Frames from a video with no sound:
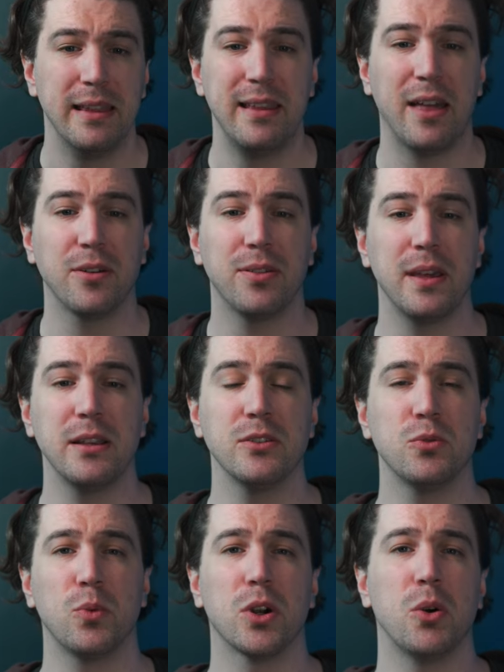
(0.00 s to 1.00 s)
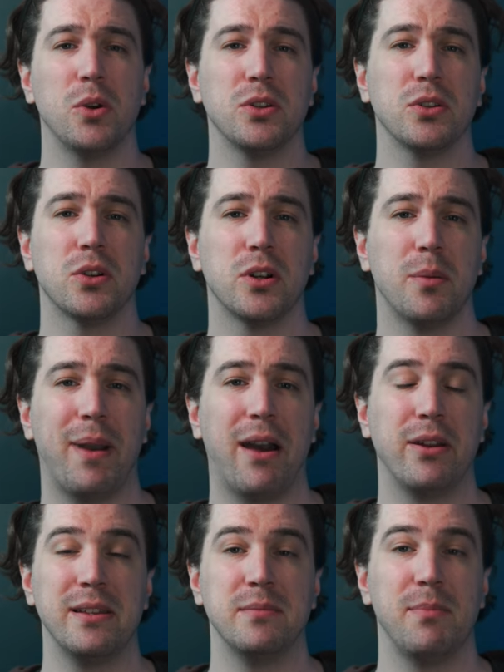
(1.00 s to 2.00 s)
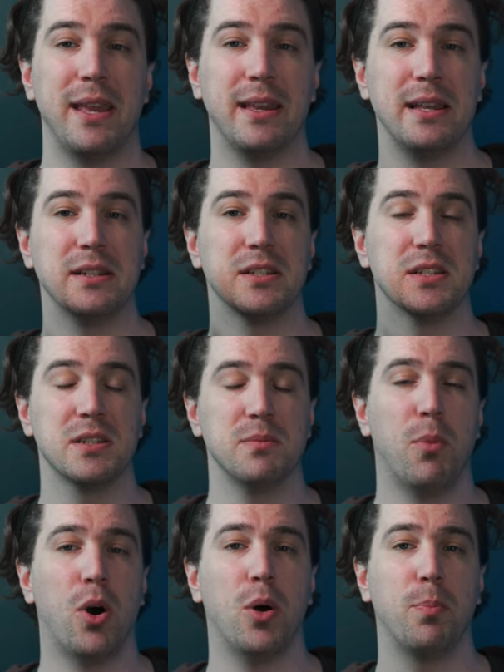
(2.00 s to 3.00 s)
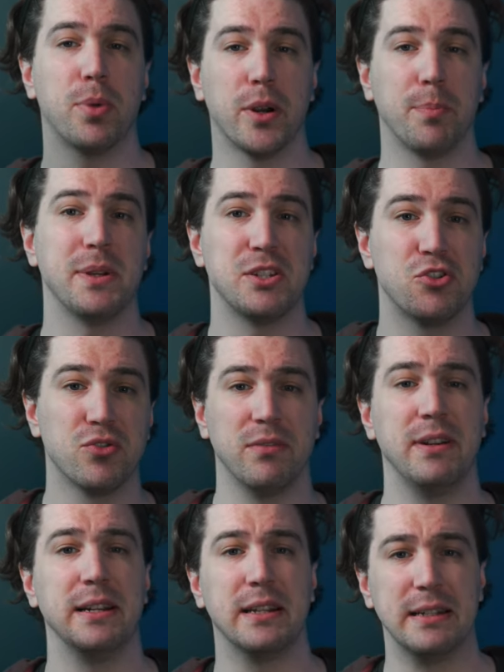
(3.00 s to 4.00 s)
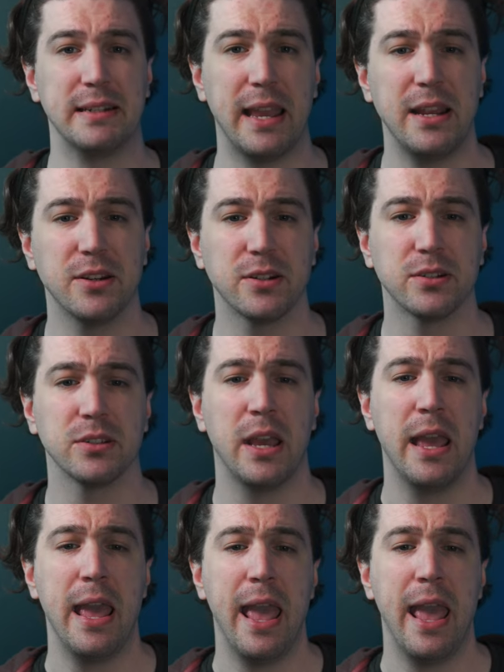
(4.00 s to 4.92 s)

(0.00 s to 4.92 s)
The other things we're going to learn about is making small purpose driven containers,